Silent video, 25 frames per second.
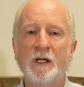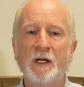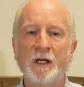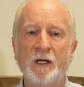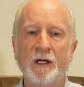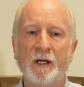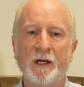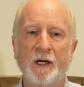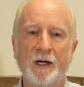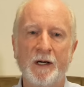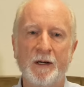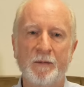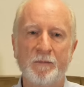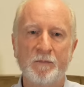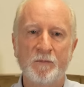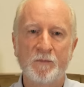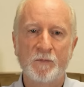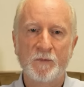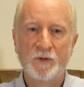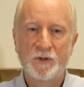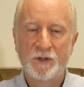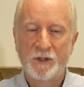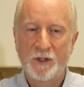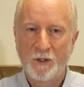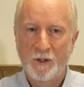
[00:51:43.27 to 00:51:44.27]

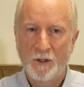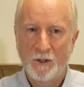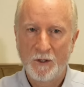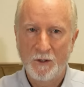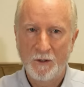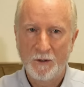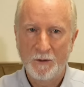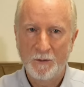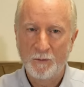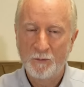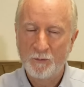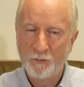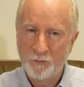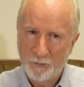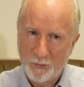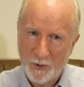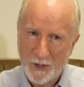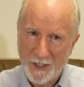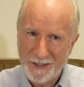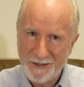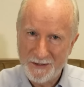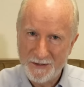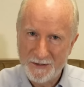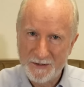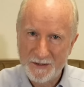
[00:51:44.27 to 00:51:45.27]

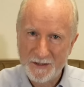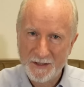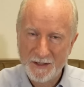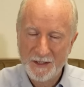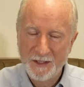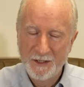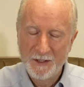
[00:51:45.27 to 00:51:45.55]
But